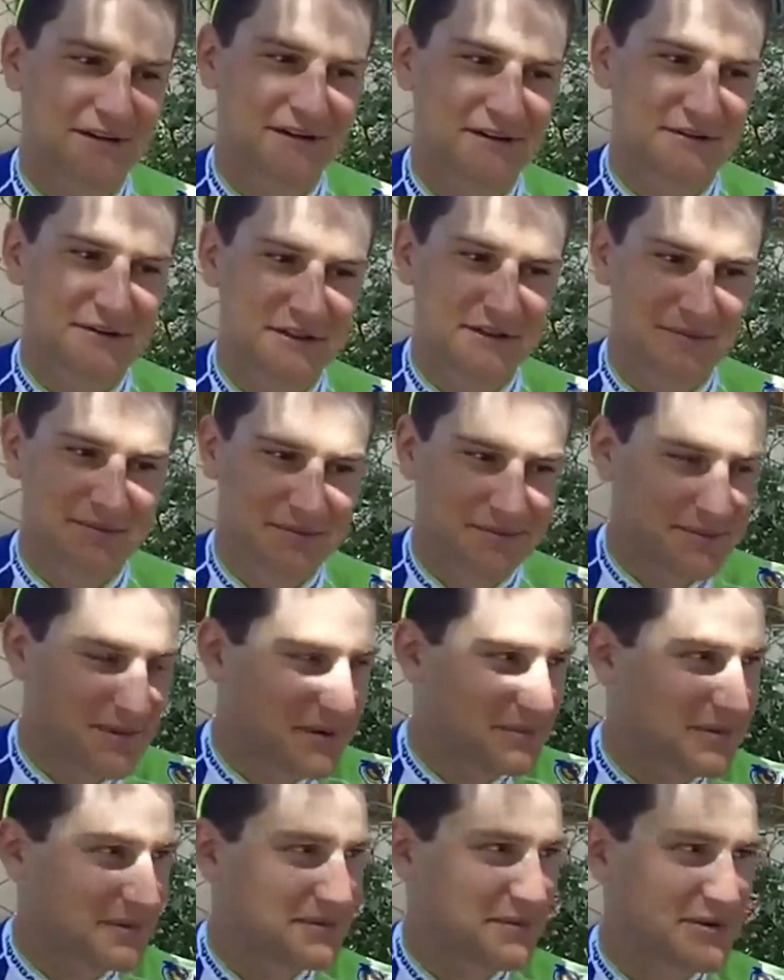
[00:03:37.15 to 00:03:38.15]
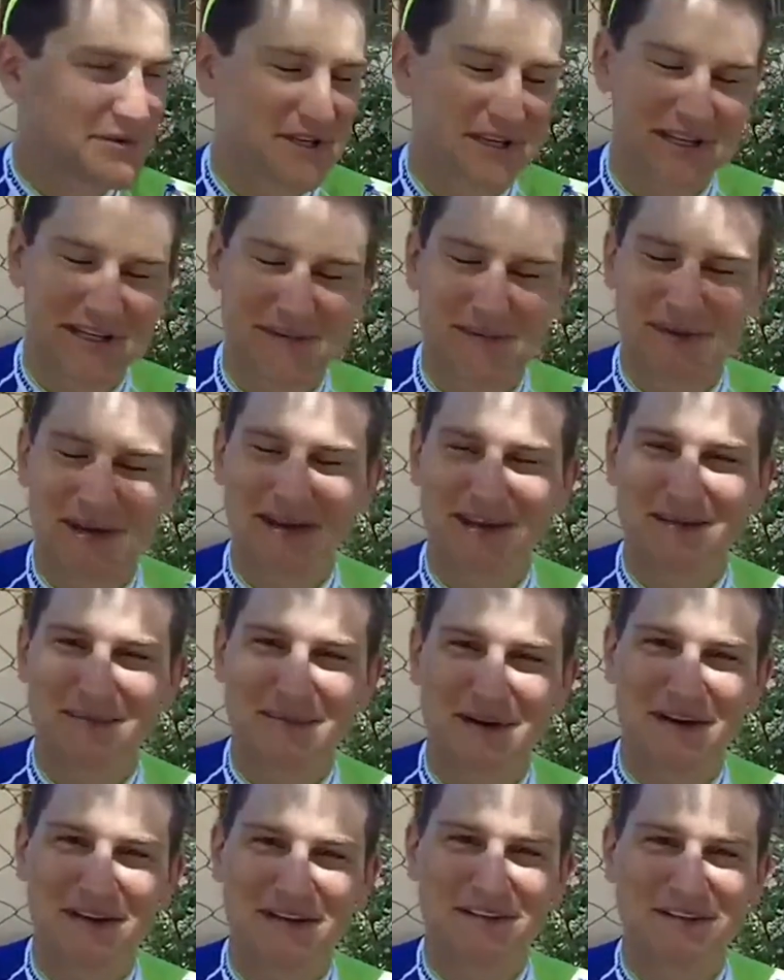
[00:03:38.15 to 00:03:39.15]
There was some bumping music in the back of the
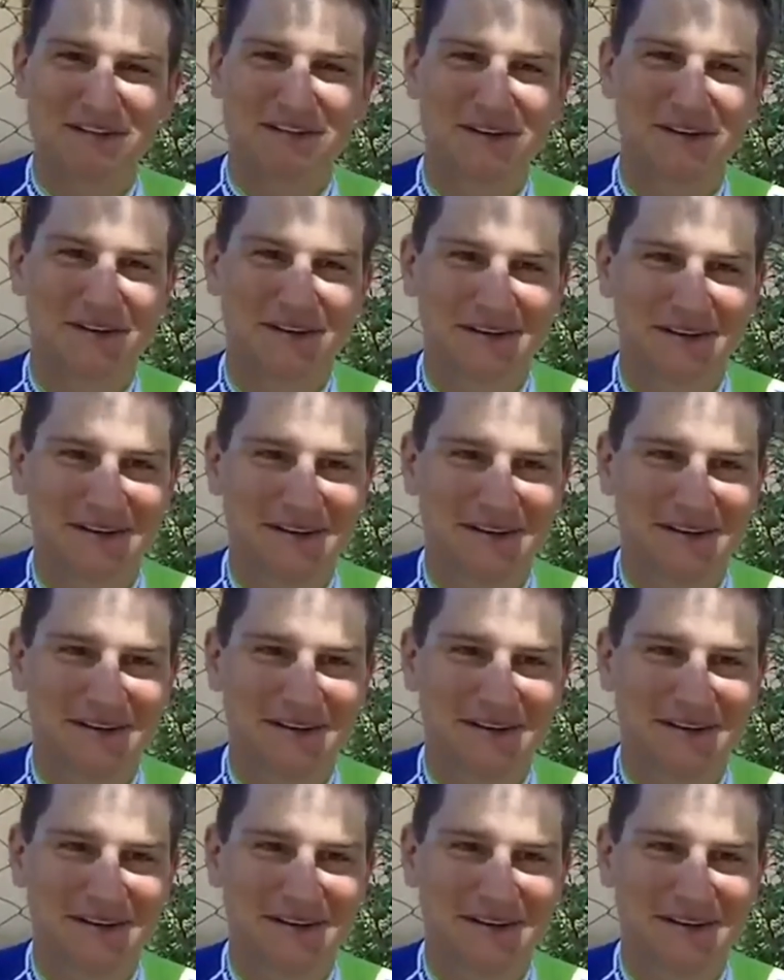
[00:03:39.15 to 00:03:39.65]
bus. So,